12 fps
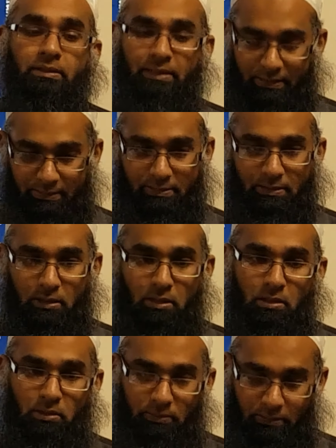Yes.
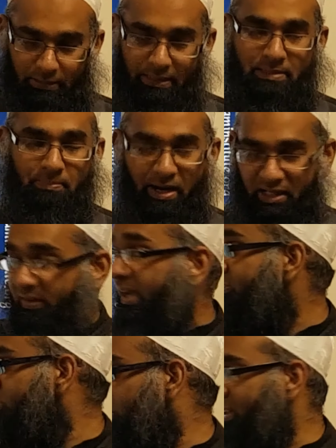It's ma'rifa
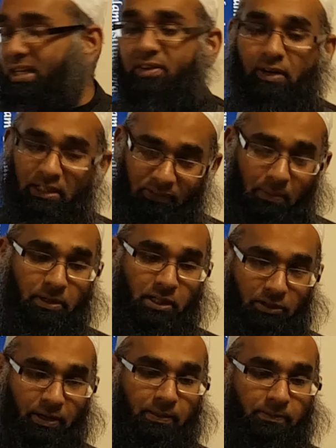even though it doesn't have alif lam on
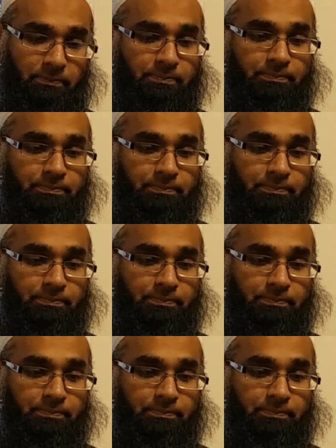it, correct?